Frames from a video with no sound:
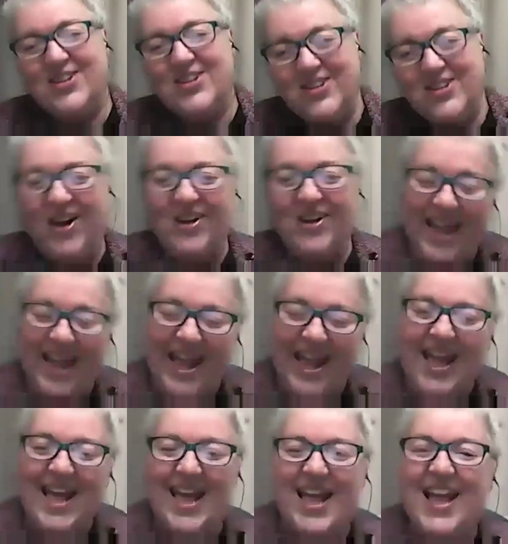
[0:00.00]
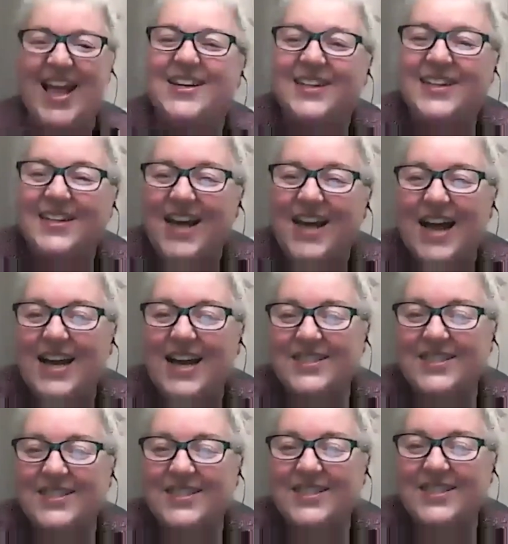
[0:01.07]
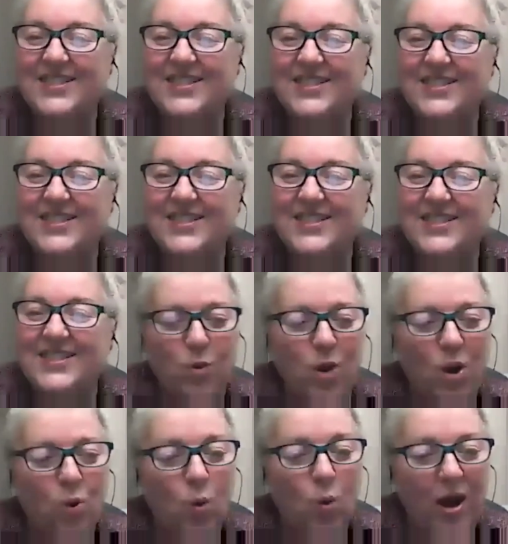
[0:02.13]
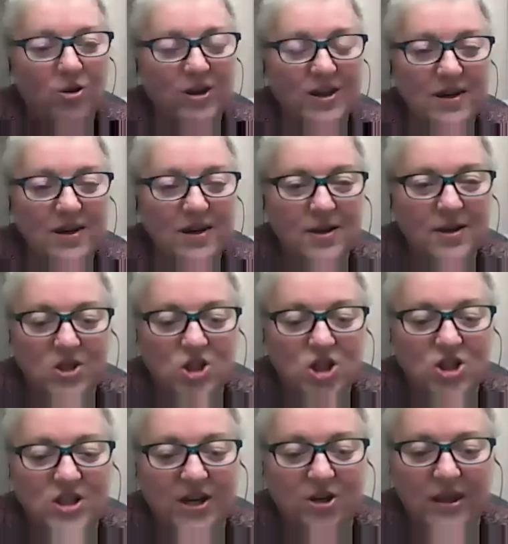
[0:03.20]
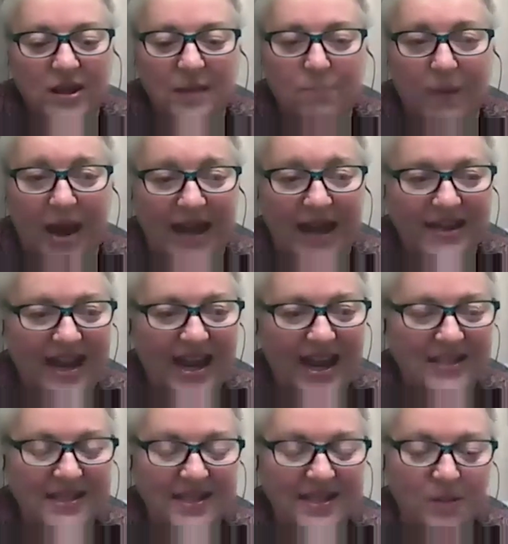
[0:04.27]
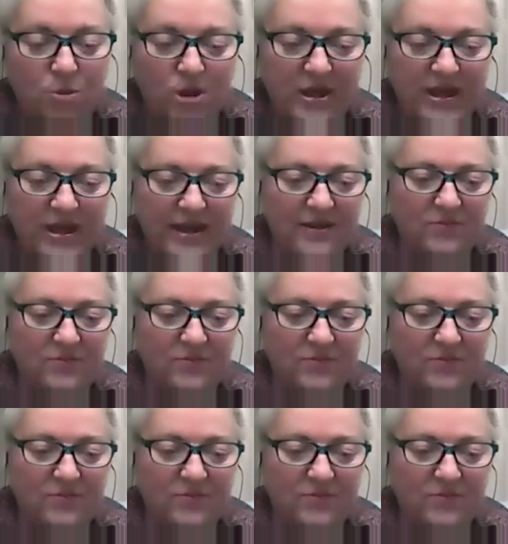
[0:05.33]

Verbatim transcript: okay, that's good. Well, welcome to Dare to Leap podcast, Kimberly.